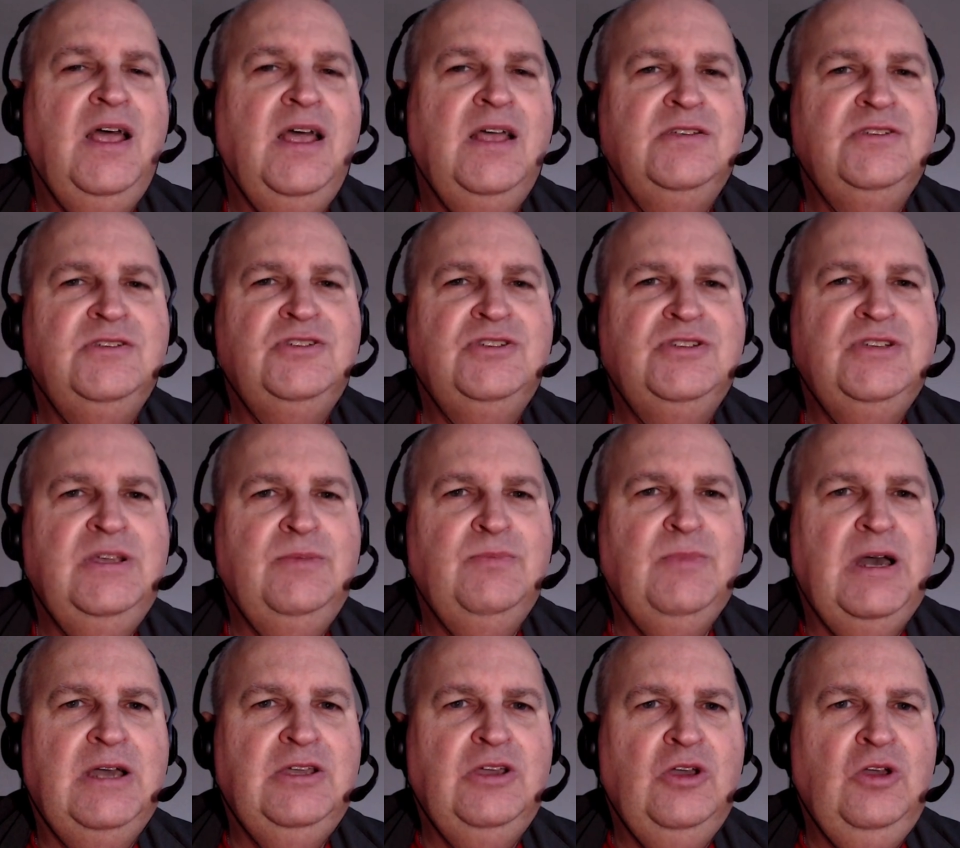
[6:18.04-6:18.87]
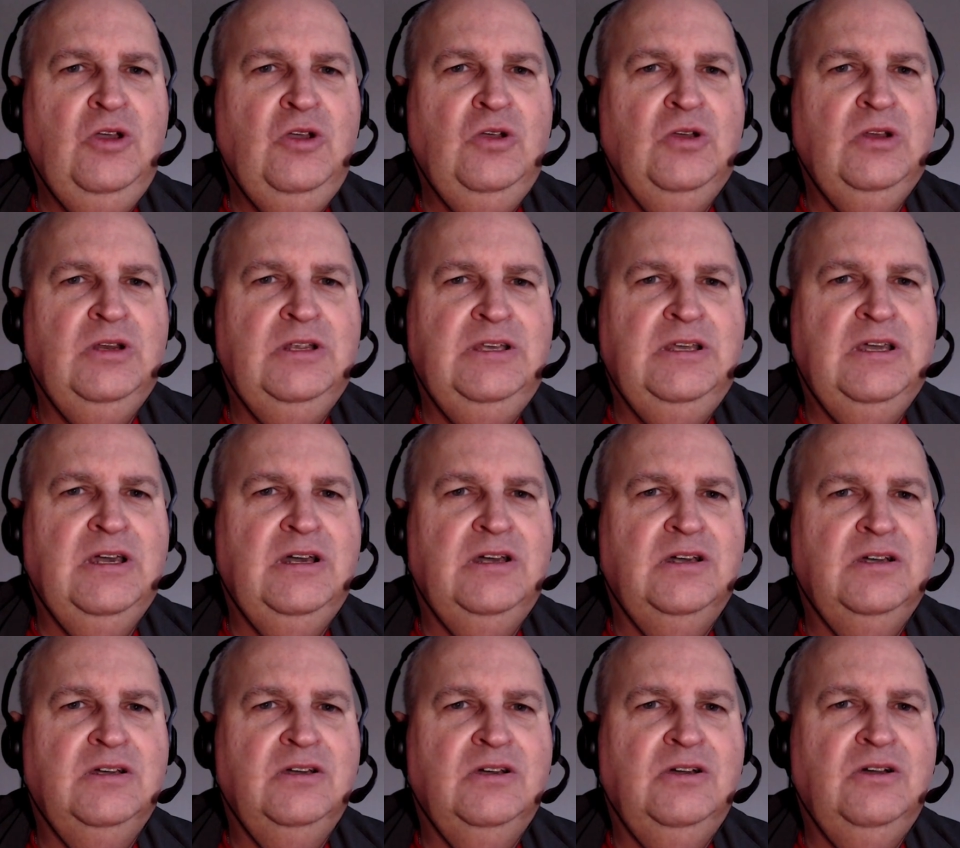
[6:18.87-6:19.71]
See my
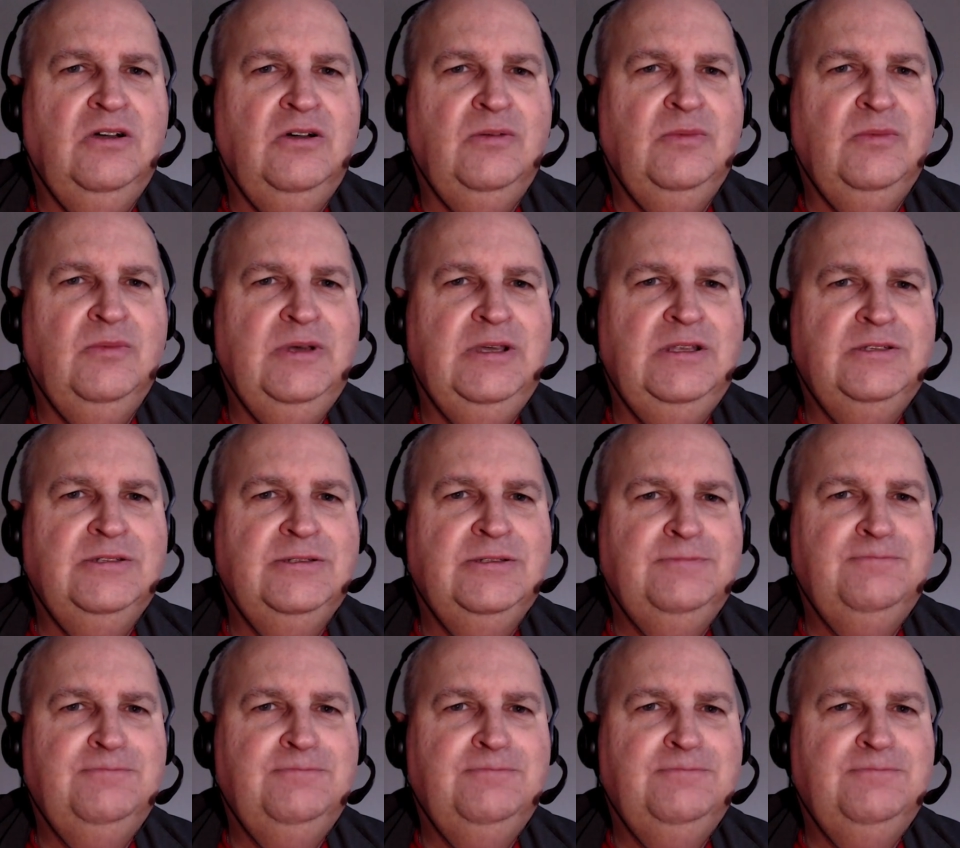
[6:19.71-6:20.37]
earlier comment.